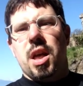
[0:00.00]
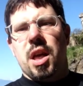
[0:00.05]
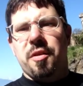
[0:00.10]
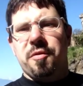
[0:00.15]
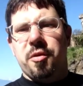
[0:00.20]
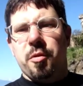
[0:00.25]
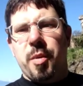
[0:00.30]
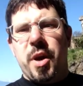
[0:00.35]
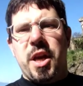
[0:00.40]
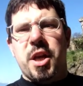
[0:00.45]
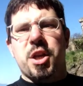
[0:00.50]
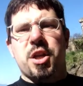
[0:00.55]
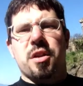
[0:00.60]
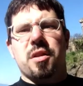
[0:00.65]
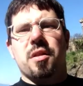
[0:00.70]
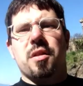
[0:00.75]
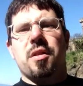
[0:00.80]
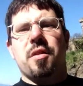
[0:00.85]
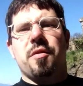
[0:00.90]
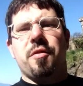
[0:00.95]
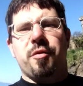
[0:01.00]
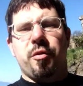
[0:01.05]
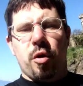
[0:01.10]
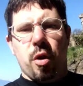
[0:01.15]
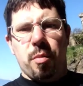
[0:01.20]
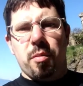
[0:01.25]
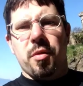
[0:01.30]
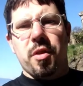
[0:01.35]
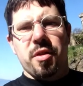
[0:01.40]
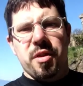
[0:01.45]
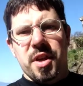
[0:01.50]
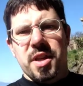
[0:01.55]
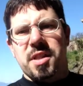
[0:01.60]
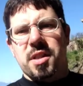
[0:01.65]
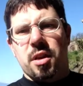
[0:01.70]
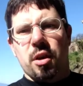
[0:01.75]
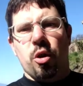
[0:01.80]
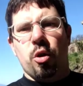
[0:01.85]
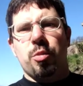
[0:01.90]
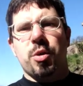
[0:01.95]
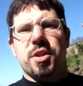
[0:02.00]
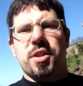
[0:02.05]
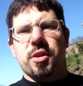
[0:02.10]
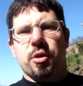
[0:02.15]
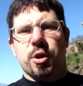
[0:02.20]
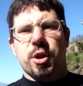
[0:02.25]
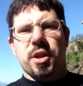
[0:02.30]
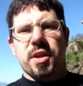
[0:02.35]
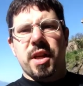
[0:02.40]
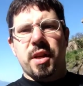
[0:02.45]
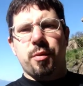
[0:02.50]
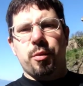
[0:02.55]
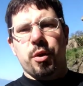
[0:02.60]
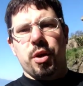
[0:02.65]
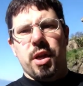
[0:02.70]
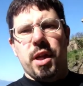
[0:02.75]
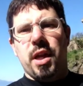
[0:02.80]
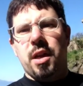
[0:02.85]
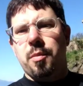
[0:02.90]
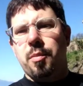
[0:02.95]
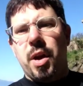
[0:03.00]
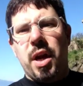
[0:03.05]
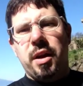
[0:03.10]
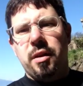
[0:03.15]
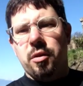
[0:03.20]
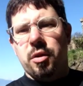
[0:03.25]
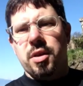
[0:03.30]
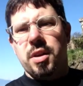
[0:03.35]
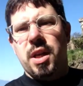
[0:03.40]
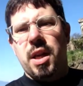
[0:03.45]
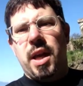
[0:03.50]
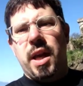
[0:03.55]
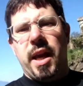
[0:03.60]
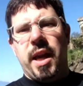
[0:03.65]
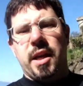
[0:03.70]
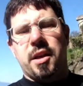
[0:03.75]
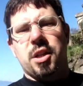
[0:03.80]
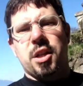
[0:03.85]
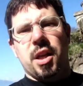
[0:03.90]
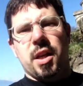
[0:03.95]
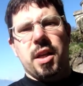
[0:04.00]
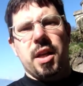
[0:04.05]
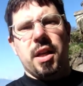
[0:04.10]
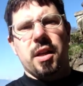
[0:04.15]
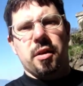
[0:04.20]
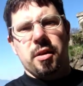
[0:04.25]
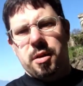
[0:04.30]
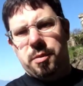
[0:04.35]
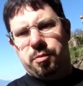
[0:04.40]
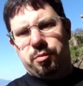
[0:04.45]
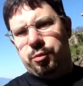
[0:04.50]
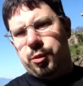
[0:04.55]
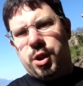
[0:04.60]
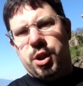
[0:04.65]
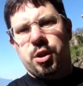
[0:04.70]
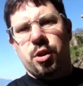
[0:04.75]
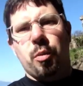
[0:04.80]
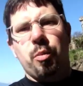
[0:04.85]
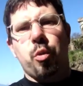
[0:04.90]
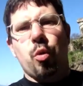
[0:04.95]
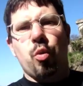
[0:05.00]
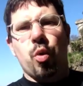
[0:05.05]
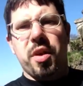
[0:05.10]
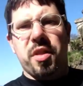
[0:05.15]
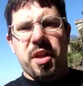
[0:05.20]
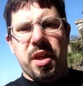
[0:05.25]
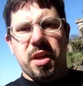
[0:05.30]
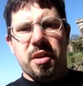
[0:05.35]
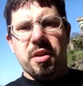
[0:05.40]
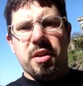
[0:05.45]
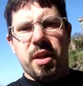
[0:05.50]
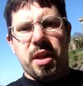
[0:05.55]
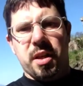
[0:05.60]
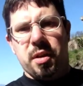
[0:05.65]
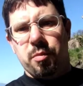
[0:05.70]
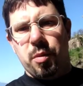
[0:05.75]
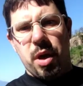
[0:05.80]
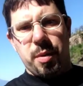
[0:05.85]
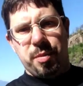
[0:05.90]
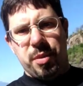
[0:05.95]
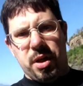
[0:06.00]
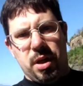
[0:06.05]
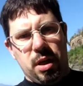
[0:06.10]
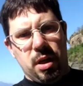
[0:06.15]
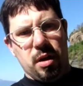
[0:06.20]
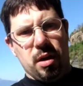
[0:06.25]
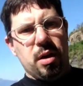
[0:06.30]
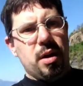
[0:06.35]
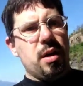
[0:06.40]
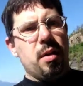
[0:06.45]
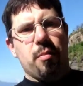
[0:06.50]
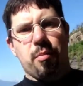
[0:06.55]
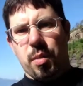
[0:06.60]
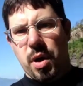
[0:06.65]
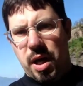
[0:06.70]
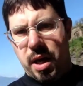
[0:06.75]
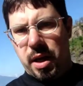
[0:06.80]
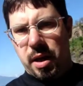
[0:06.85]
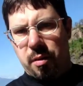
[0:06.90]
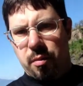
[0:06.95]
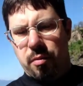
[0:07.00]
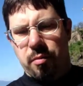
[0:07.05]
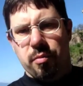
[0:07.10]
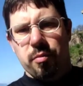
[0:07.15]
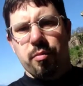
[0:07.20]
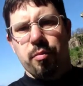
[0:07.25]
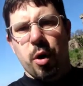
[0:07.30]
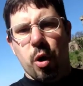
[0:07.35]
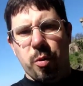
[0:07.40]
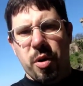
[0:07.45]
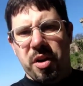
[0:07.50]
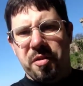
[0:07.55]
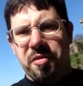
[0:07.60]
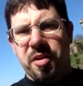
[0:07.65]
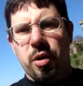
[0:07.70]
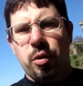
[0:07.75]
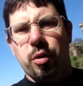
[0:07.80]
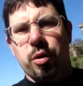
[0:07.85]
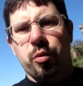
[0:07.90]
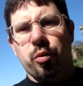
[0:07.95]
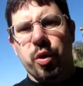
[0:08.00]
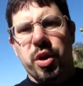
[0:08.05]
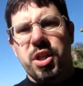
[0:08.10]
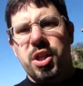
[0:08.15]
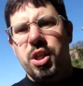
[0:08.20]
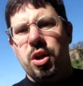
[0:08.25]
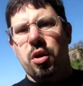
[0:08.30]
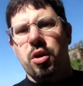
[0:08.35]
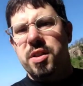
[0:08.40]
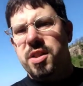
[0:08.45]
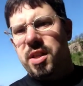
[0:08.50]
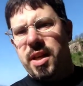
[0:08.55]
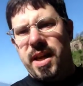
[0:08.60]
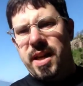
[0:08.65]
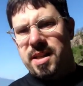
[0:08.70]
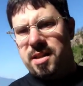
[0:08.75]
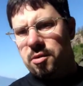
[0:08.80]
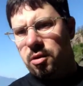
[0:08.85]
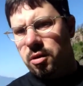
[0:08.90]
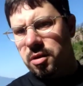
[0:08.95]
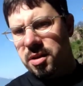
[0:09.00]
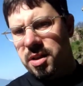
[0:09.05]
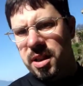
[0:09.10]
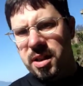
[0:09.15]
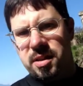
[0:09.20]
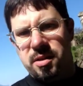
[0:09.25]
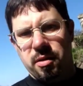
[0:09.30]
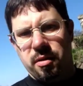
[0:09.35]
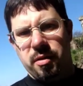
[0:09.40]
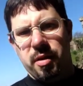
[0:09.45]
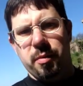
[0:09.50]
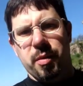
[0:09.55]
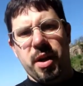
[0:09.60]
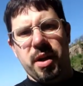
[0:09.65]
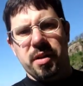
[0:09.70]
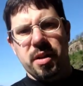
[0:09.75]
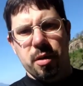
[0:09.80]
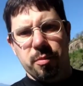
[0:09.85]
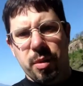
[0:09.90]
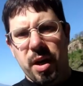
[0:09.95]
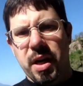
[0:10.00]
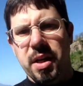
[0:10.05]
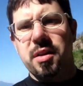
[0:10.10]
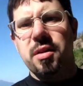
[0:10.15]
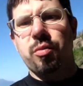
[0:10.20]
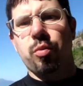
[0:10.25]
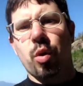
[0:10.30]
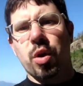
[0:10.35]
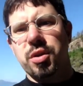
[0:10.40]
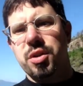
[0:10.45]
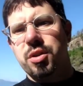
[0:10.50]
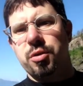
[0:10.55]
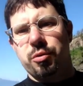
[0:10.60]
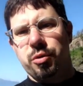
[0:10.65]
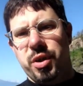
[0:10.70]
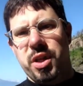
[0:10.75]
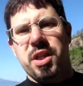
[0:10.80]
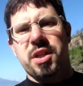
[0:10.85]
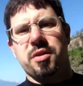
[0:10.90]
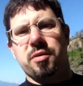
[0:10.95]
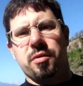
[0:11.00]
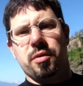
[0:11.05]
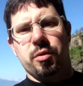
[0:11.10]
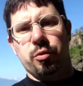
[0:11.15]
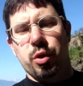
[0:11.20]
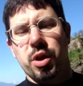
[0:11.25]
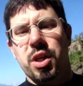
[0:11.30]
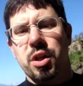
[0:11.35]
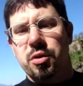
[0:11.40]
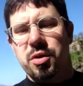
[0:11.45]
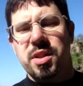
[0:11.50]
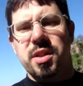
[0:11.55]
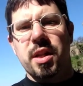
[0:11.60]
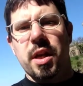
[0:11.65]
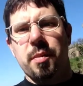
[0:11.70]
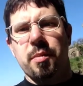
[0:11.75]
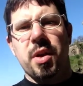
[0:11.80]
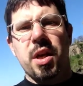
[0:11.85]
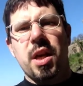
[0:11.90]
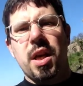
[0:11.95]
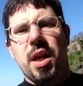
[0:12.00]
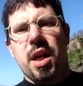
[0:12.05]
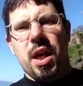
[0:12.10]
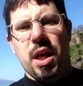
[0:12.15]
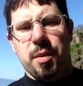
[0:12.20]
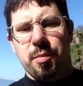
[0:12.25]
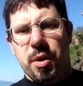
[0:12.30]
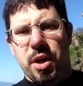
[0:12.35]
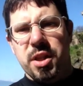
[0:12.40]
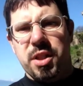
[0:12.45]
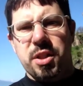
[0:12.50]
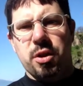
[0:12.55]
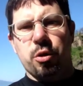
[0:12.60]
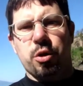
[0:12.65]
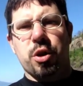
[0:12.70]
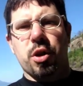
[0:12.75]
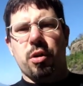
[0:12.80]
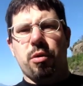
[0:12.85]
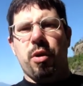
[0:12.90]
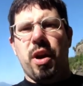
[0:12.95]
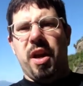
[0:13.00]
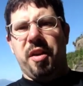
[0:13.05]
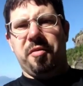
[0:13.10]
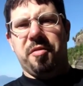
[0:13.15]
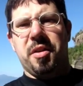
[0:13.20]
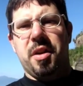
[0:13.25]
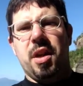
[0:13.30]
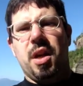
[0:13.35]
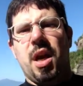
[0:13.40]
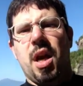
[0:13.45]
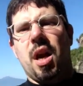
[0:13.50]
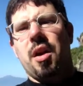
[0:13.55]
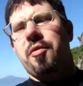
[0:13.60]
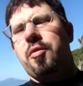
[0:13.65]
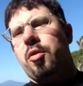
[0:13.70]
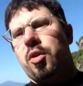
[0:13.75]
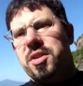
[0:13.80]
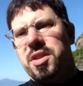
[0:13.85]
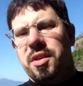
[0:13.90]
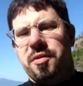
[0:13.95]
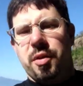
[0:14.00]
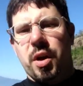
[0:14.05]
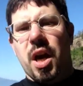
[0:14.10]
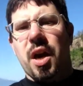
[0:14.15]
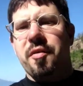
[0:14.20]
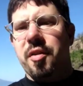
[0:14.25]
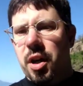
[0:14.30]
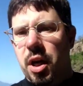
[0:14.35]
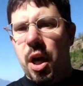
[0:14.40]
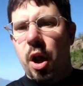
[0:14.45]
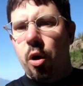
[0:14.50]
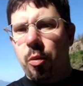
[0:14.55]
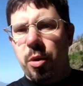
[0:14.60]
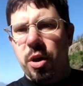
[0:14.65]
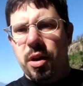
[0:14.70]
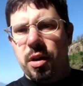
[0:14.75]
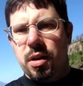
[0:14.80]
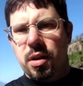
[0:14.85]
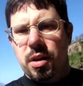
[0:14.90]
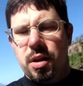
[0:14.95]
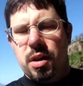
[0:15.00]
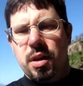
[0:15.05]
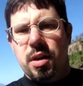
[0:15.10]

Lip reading: information from this global social network. And it might not actually stop with the internet. It might be here my mobile phone, which also has contacts on them, and I might want to reuse them in my social graph. And of course, if you have a global